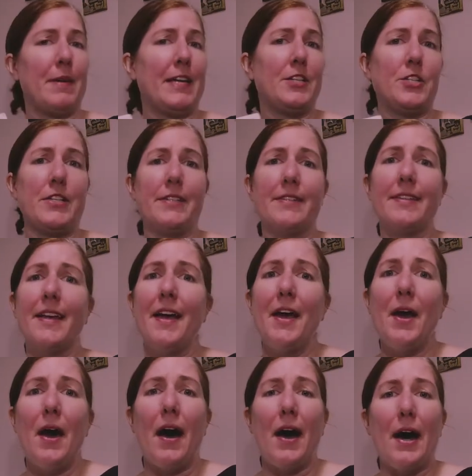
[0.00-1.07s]
pages,
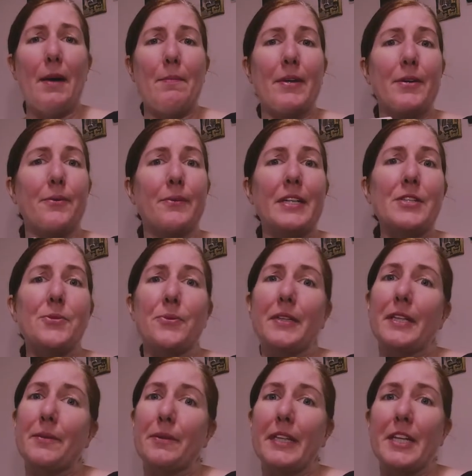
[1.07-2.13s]
but it reads
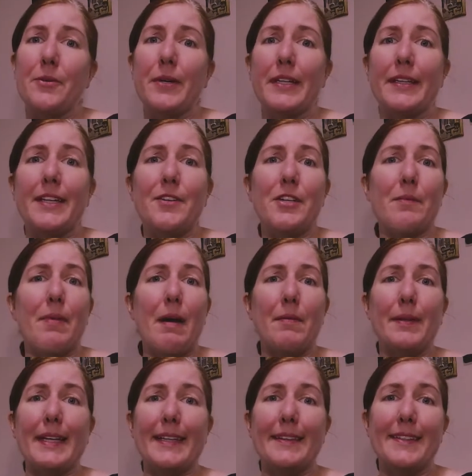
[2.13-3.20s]
really, really quickly. You could
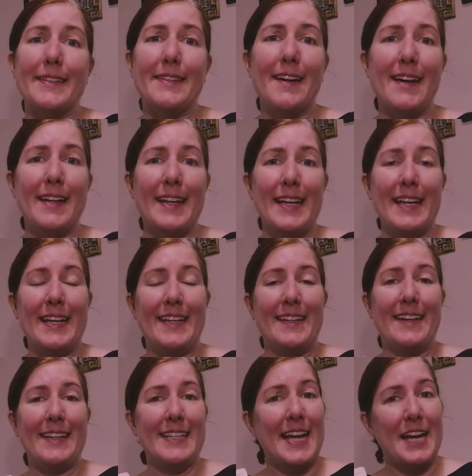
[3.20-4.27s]
probably get this done
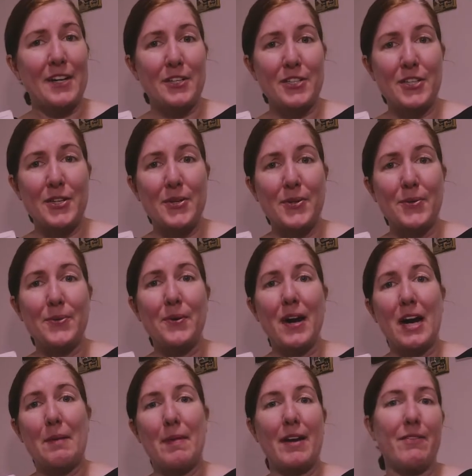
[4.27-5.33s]
in a day or two.
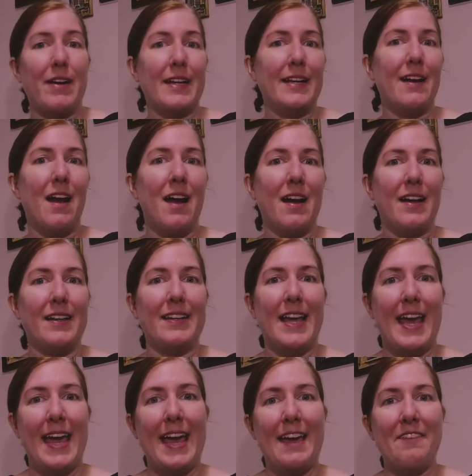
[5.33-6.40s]
I read it on
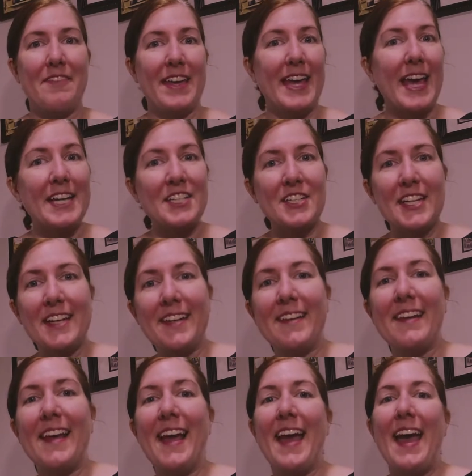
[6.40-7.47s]
a
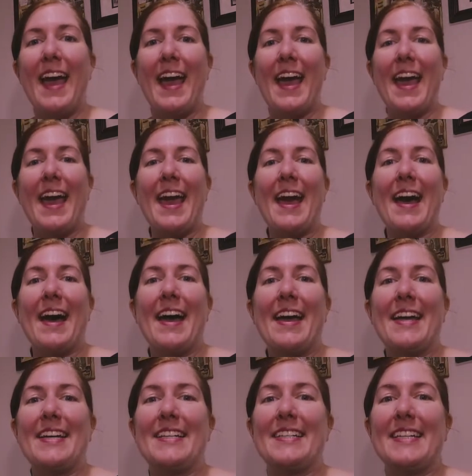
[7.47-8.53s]
vacation,
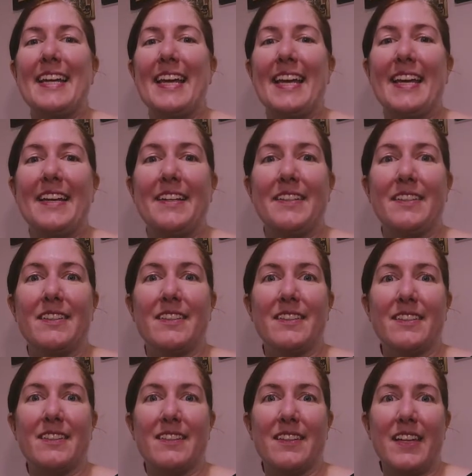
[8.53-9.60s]
and
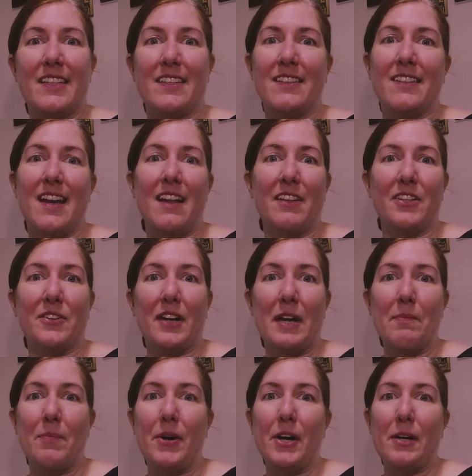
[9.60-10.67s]
it's a solid,
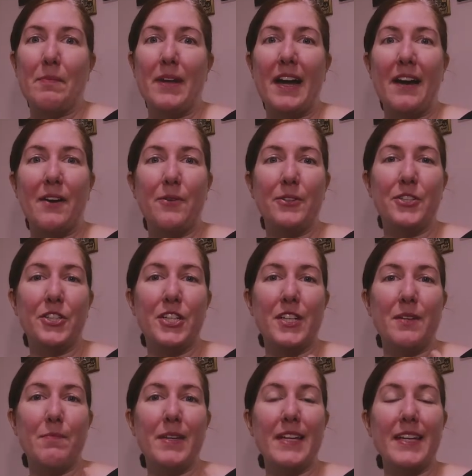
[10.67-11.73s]
great book. But how
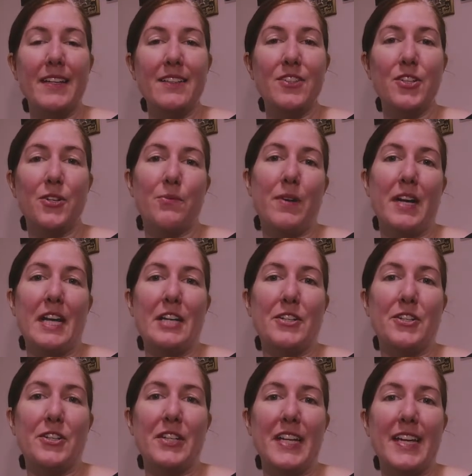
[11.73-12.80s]
she begins her running
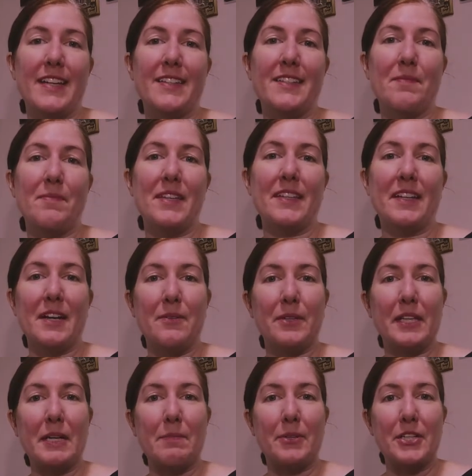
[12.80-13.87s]
journey is something that I
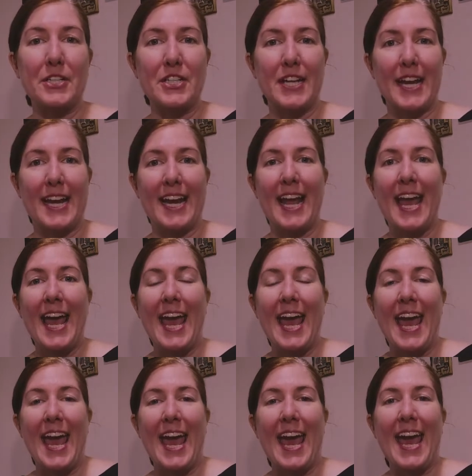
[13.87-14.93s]
really appreciate.
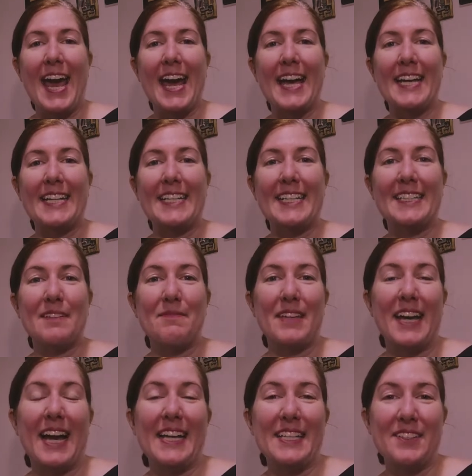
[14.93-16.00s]
And it's
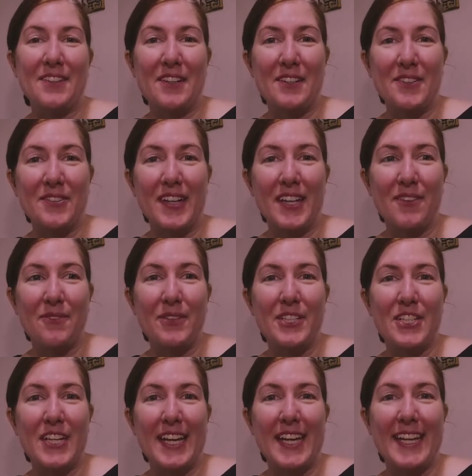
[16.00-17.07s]
something I struggle with,
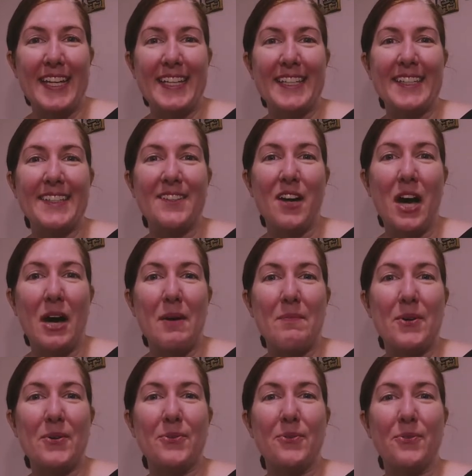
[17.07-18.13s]
which is,
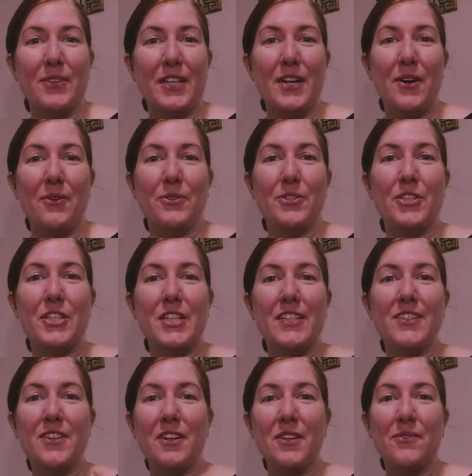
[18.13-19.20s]
she
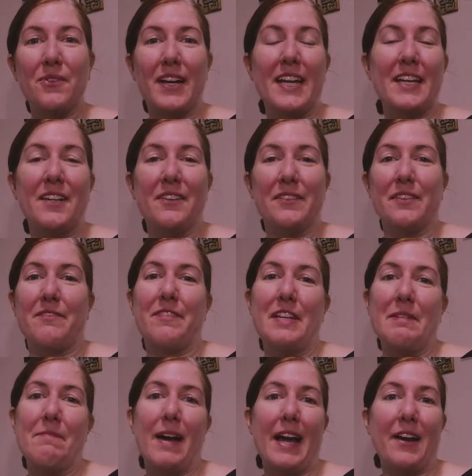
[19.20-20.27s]
started running in a
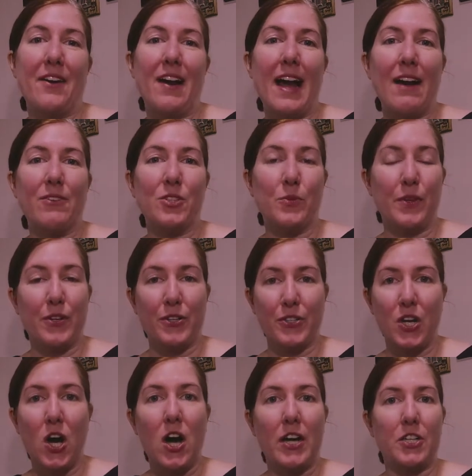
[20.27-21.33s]
ravine by her house with her
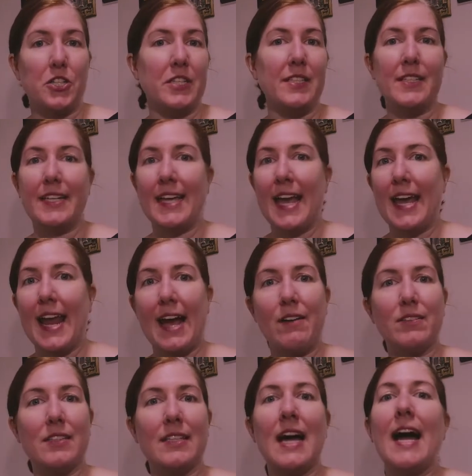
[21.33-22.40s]
dog just to get
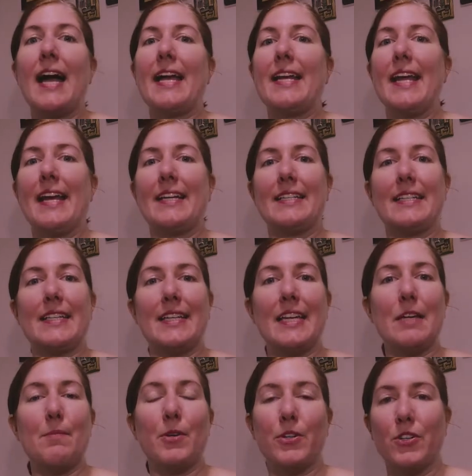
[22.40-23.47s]
outside and to
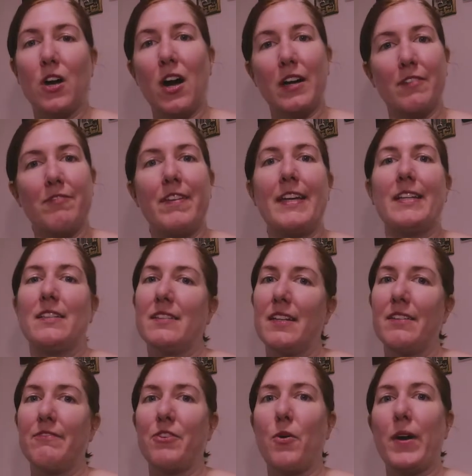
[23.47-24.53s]
keep her dog fit.
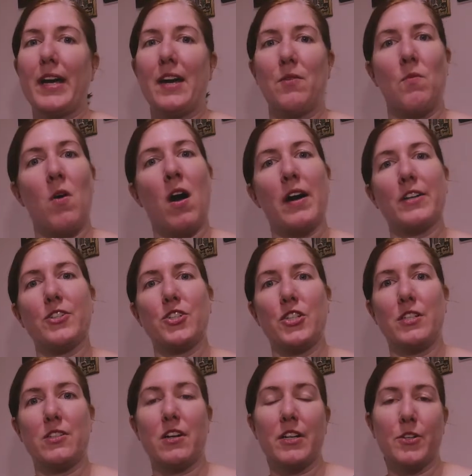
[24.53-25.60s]
Instead of going on walks,
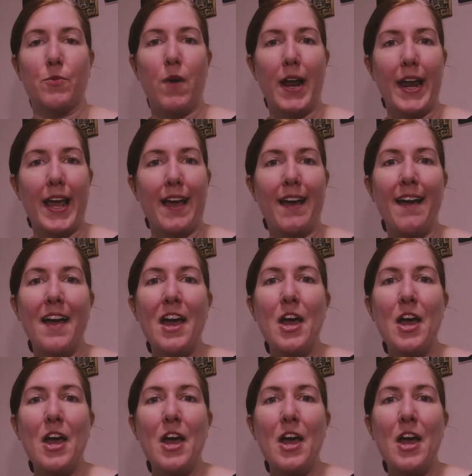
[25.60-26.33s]
she started running.